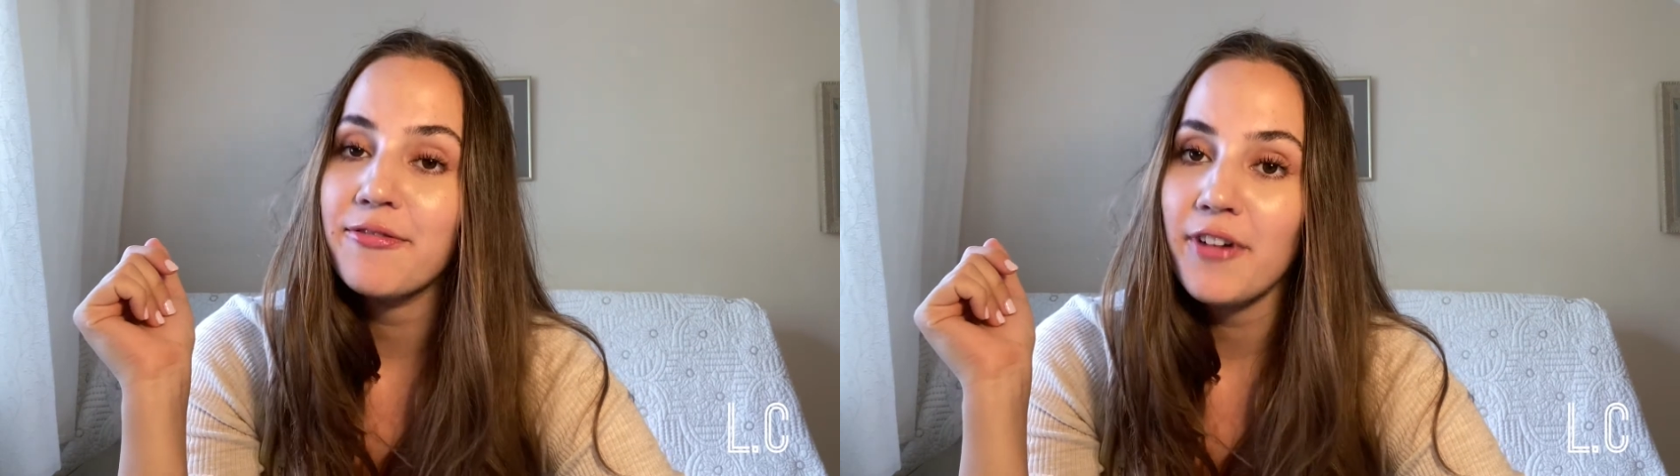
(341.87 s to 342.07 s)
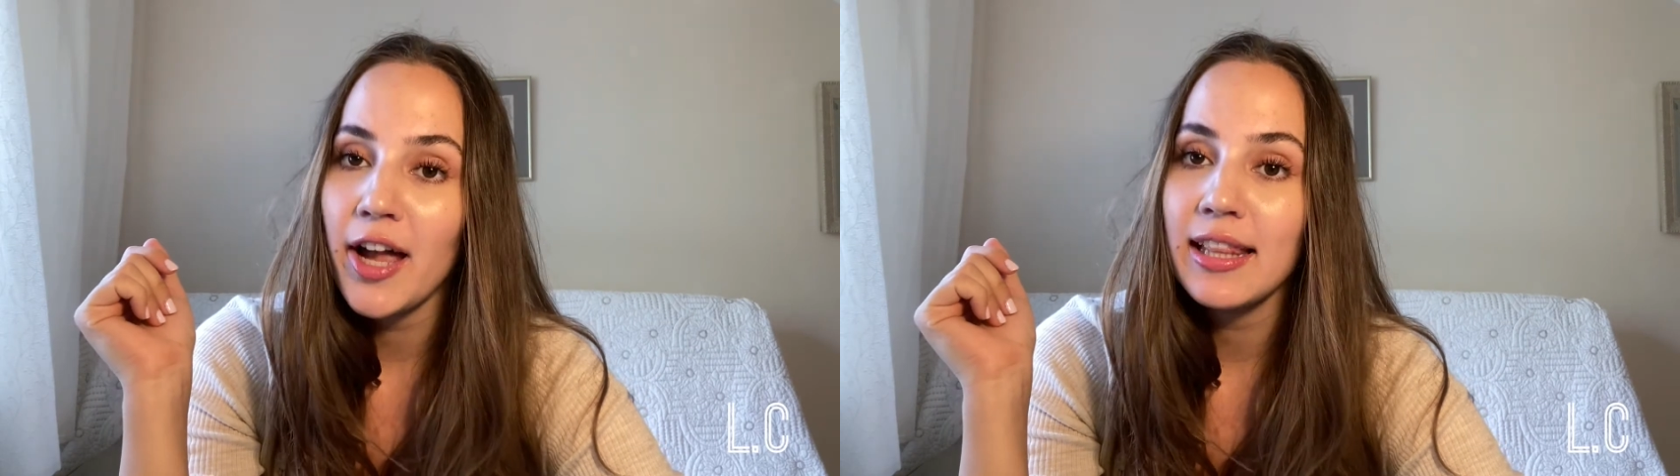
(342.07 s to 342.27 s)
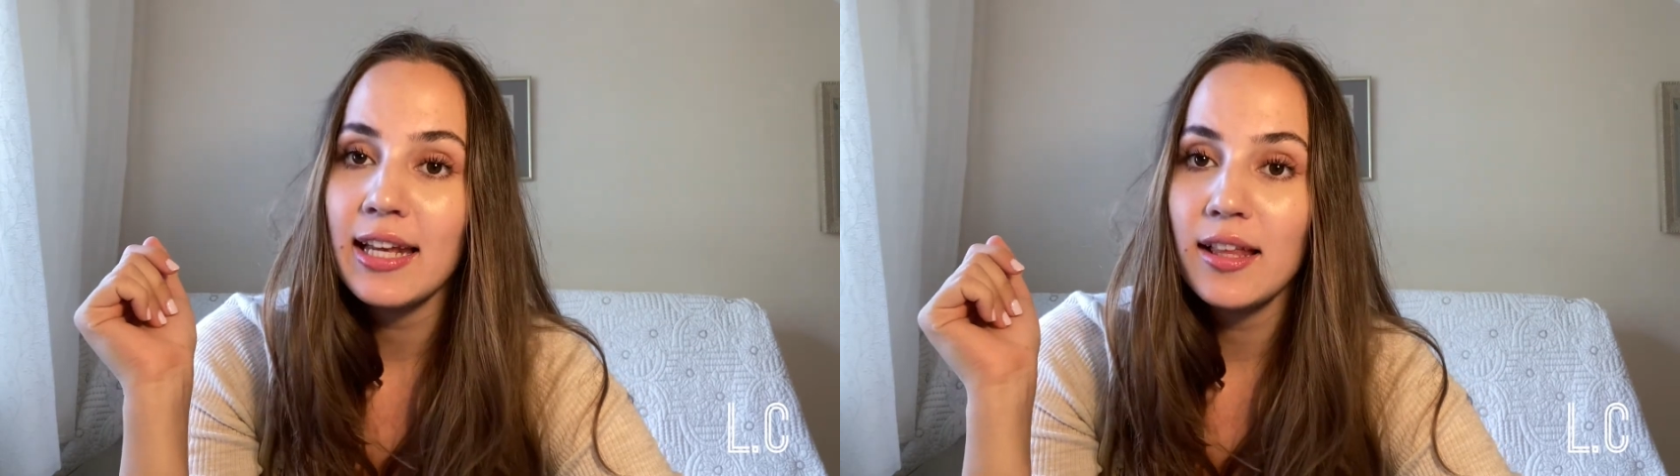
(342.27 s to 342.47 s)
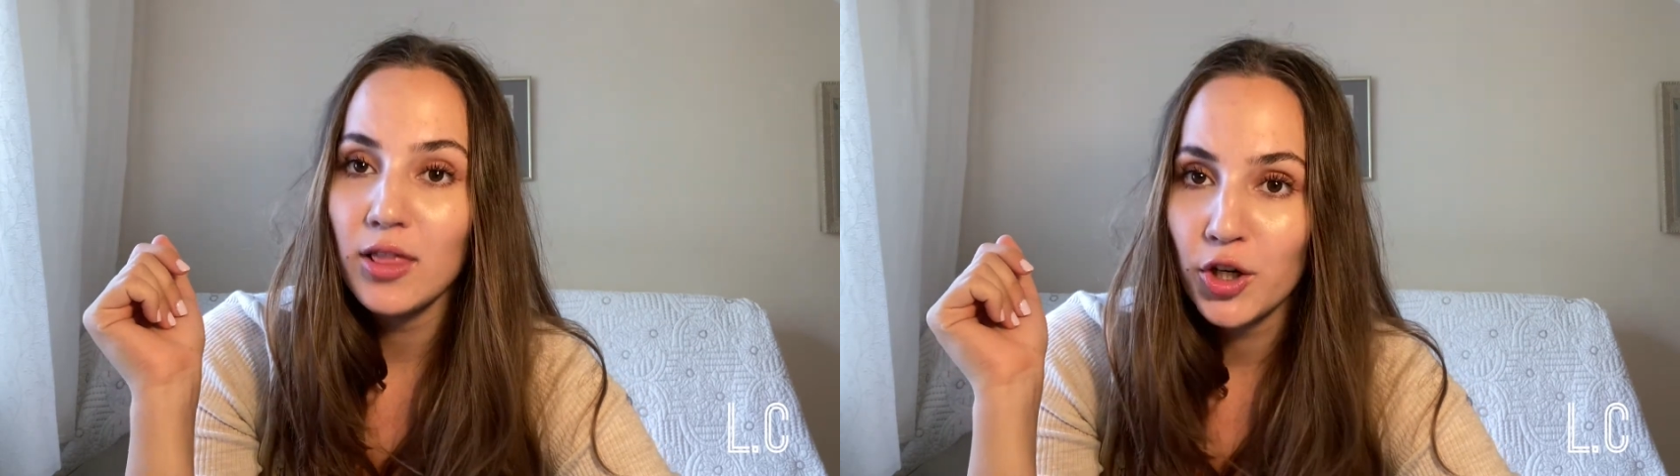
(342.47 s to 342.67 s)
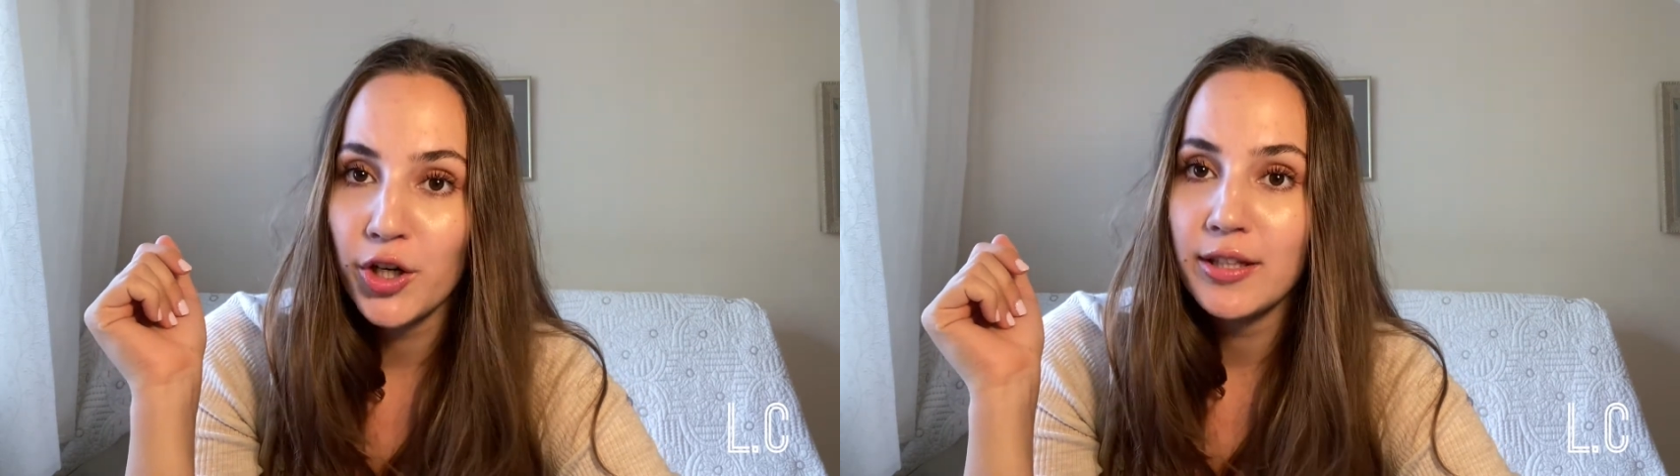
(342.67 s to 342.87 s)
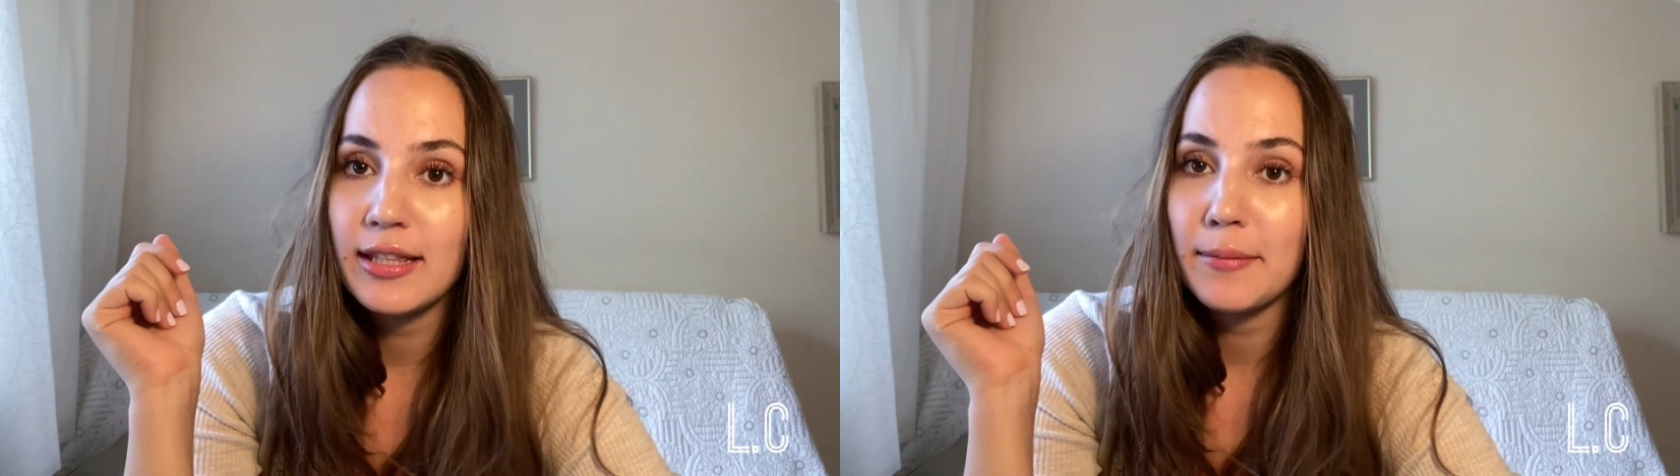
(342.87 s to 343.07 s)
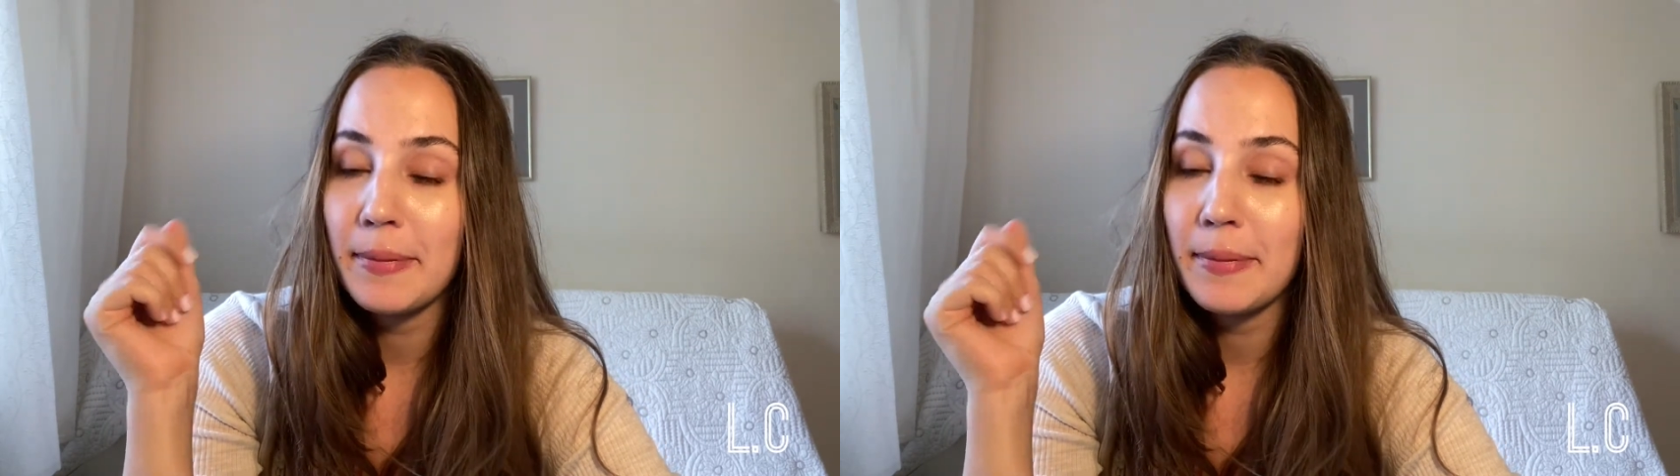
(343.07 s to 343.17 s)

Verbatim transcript: finally learned that